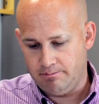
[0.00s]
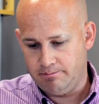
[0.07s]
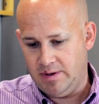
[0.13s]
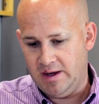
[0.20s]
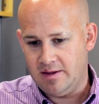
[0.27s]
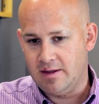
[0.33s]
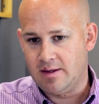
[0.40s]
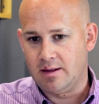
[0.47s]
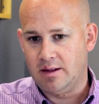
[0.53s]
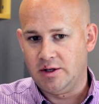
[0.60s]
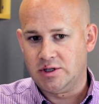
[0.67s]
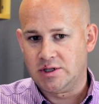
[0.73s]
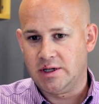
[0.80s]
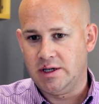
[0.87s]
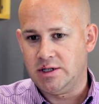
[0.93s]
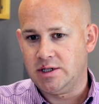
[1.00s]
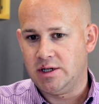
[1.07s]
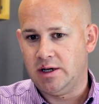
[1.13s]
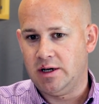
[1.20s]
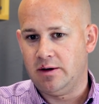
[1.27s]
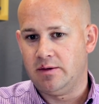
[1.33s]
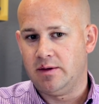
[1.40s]
pieces of
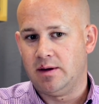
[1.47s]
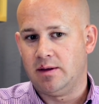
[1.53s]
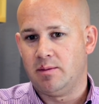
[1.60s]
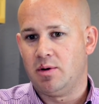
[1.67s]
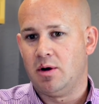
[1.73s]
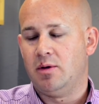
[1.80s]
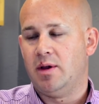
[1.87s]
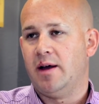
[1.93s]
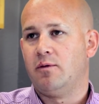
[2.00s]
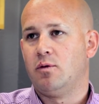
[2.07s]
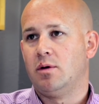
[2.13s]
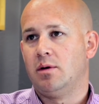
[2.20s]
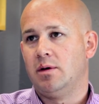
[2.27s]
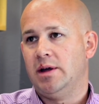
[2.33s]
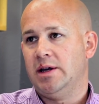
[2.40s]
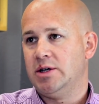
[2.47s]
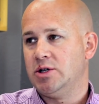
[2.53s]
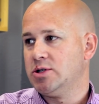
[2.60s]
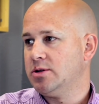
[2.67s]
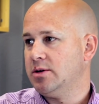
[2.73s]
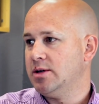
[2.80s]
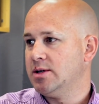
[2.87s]
legislation in here that the pro-life
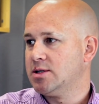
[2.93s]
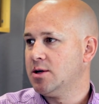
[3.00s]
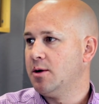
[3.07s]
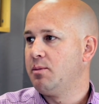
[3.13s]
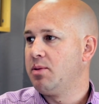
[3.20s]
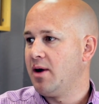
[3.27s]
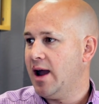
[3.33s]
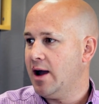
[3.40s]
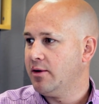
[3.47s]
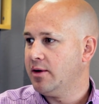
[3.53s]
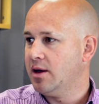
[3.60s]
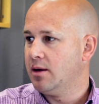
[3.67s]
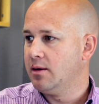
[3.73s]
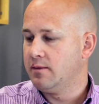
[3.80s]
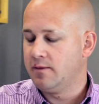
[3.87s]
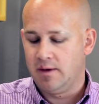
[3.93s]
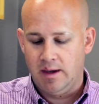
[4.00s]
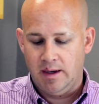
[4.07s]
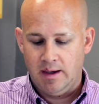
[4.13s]
industry is so proud of,